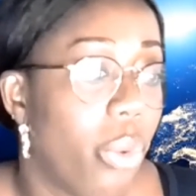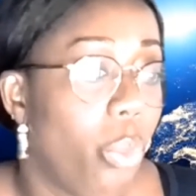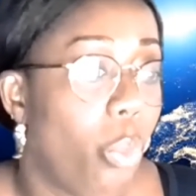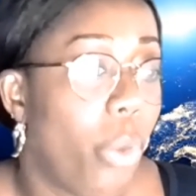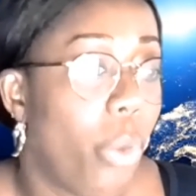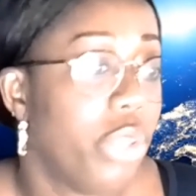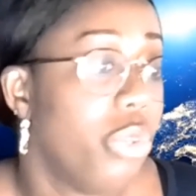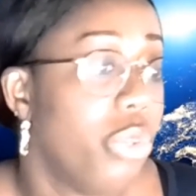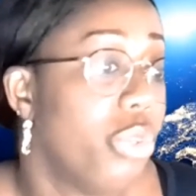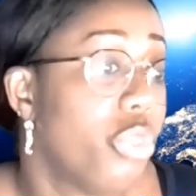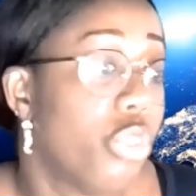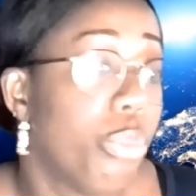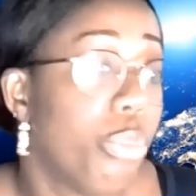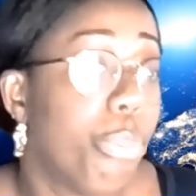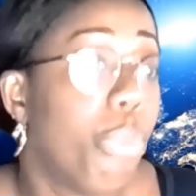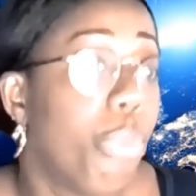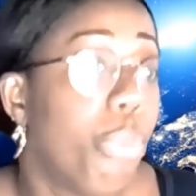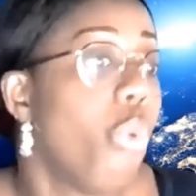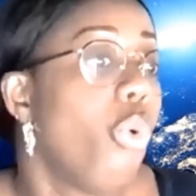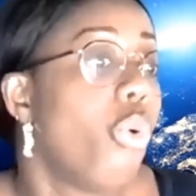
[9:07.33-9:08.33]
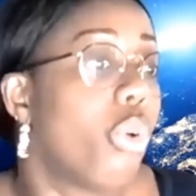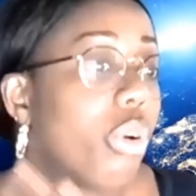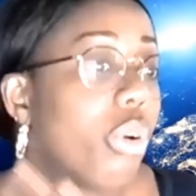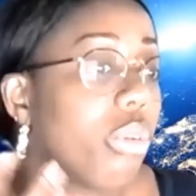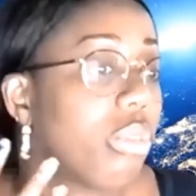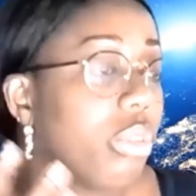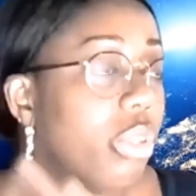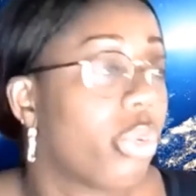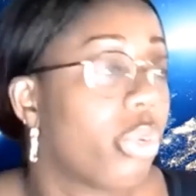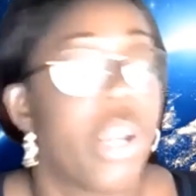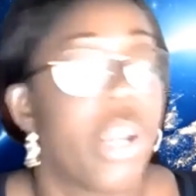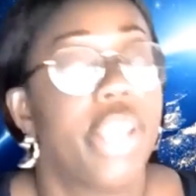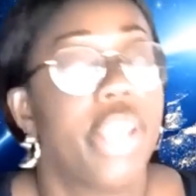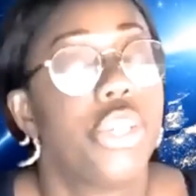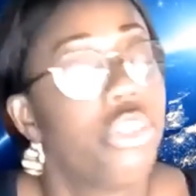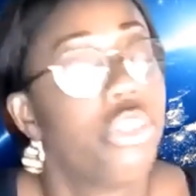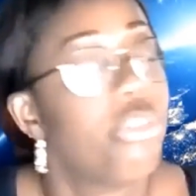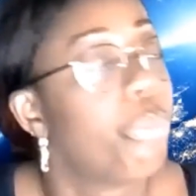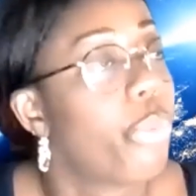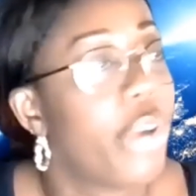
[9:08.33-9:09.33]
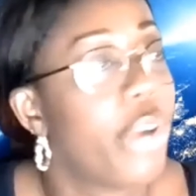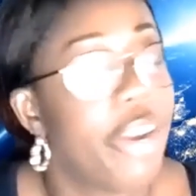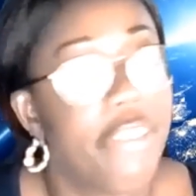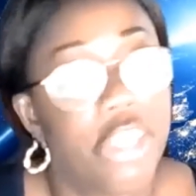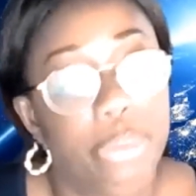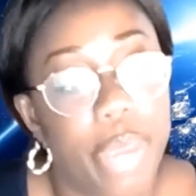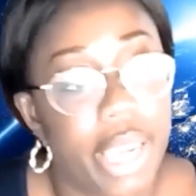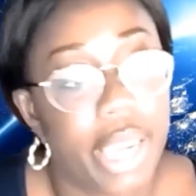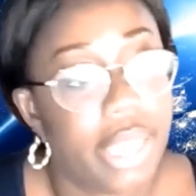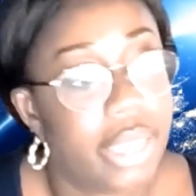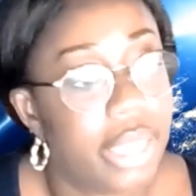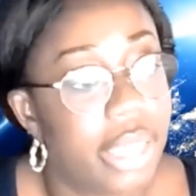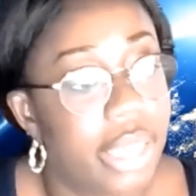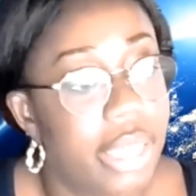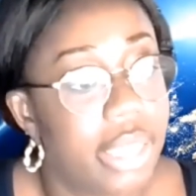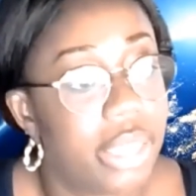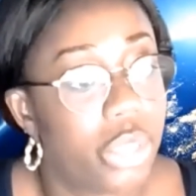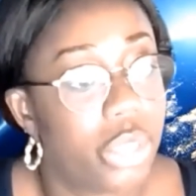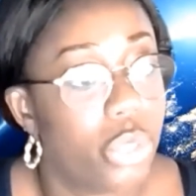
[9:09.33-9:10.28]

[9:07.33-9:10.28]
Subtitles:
When you support the creation of brave spaces